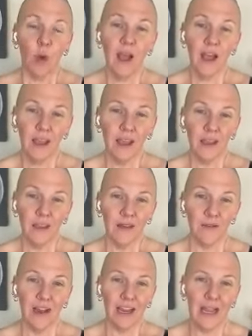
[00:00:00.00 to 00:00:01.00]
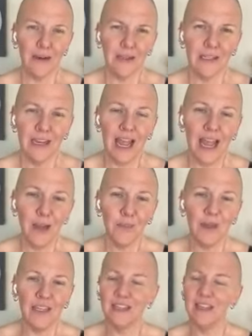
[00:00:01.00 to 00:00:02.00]
Why? How does it
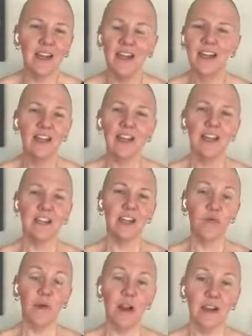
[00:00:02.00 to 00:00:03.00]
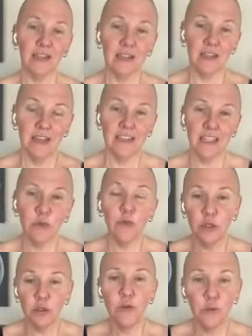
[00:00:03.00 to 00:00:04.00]
happen? It's not rocket science. Like,
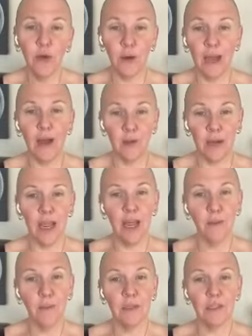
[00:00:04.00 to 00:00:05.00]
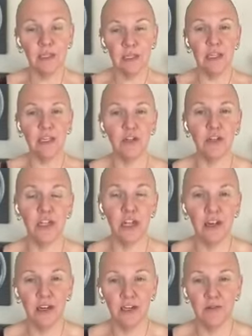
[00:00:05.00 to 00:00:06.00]
we do know how it happens. It's the
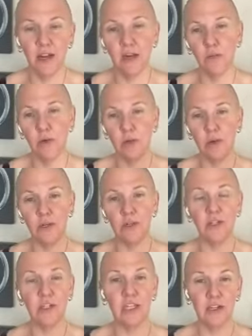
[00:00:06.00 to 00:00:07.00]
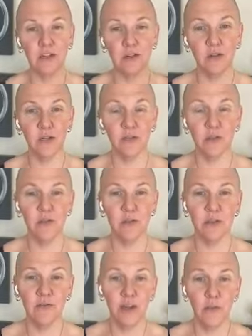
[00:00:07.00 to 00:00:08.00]
energetics, right? And when you understand and are
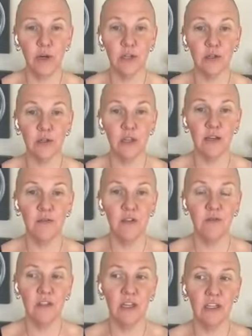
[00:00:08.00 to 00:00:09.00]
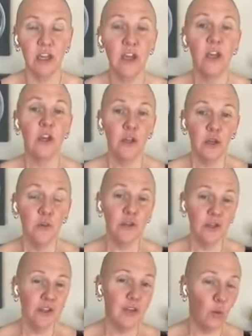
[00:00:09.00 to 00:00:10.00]
attuned to the vibrational level of things, you
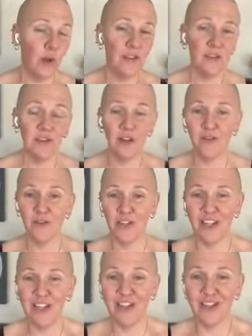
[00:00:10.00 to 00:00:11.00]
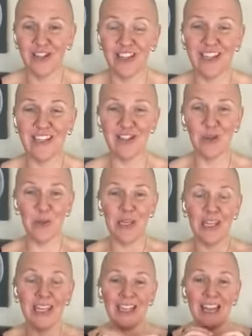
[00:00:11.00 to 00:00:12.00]
understand why these conversations are getting so
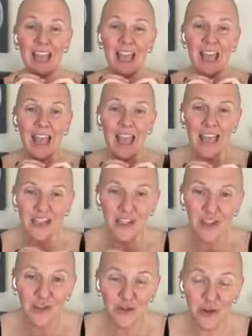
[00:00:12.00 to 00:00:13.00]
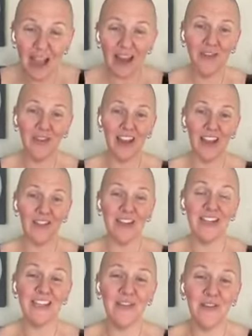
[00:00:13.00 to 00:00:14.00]
heated and stratified,
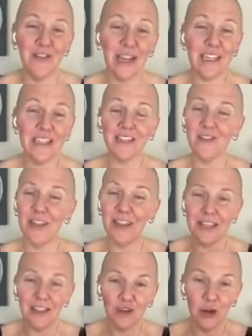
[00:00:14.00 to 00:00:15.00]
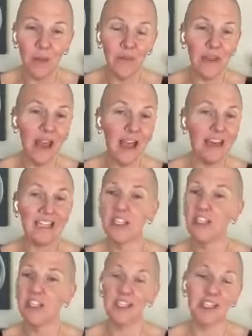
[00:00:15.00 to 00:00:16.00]
right? And divisive, like at the drop of the hat,
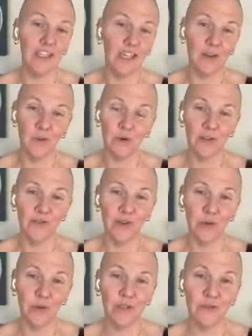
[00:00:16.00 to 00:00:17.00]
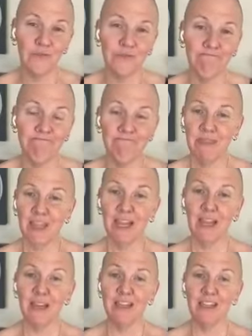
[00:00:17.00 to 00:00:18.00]
and it's just going to get worse, folks.
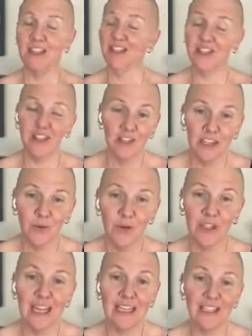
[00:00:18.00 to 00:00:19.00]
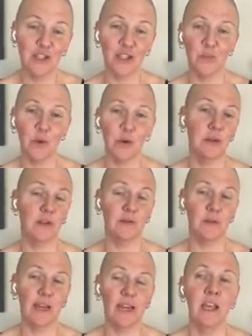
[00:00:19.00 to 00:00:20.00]
It's just going to get worse. That's the
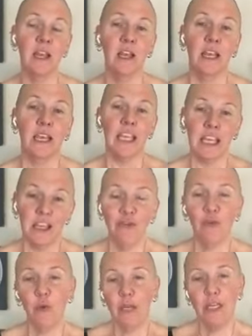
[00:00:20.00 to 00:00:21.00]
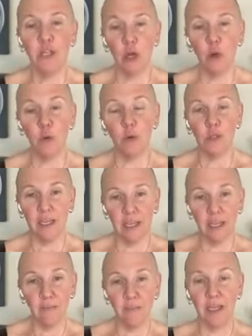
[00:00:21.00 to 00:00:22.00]
spoiler, right? If we don't
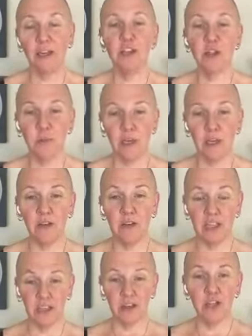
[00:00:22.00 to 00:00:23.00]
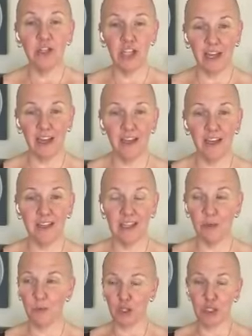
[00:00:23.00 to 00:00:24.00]
take management of the energetics
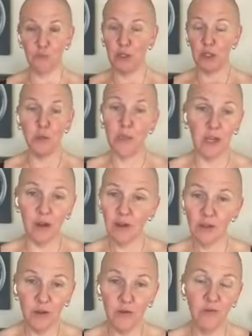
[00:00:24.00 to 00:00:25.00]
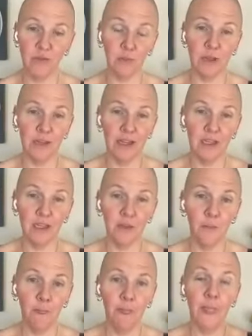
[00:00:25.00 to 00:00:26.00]
that we're spewing all over the
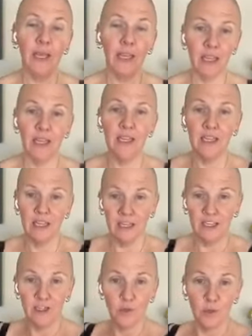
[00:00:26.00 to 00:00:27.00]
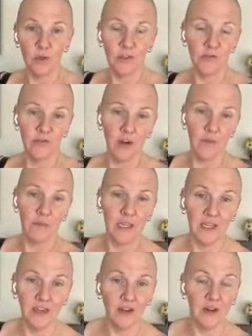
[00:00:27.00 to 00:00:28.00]
place, it gets worse from
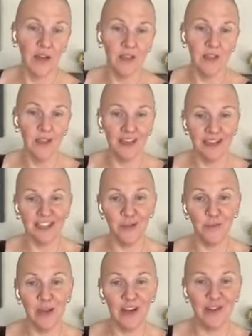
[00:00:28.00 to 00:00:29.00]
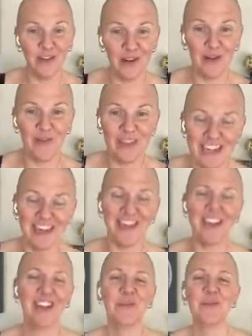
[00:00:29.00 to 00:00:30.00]
here. Nothing gets better from
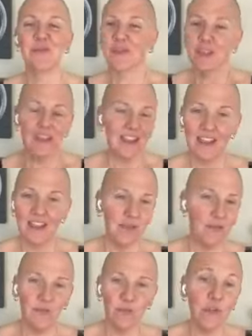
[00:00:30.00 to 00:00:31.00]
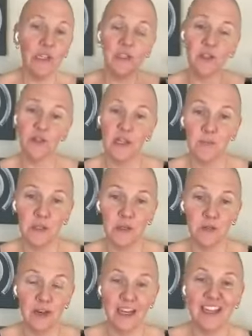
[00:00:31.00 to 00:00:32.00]
here. And read the
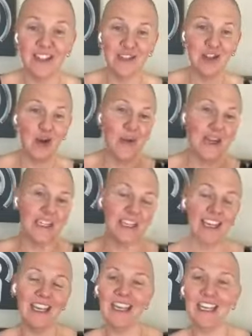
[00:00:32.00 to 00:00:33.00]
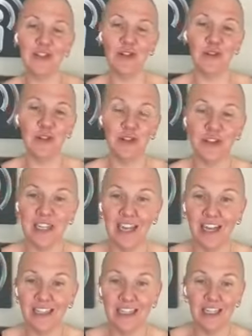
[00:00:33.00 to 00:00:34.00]
scripts, right? Just go back to any historical
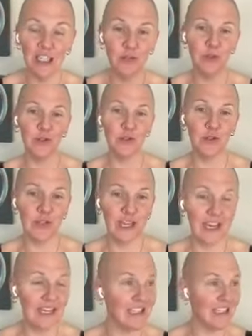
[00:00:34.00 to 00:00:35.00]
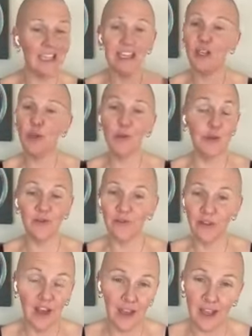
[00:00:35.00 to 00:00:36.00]
text, any spiritual guidance, anything you
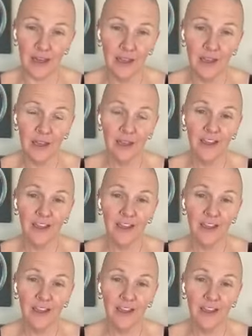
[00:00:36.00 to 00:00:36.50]
can find,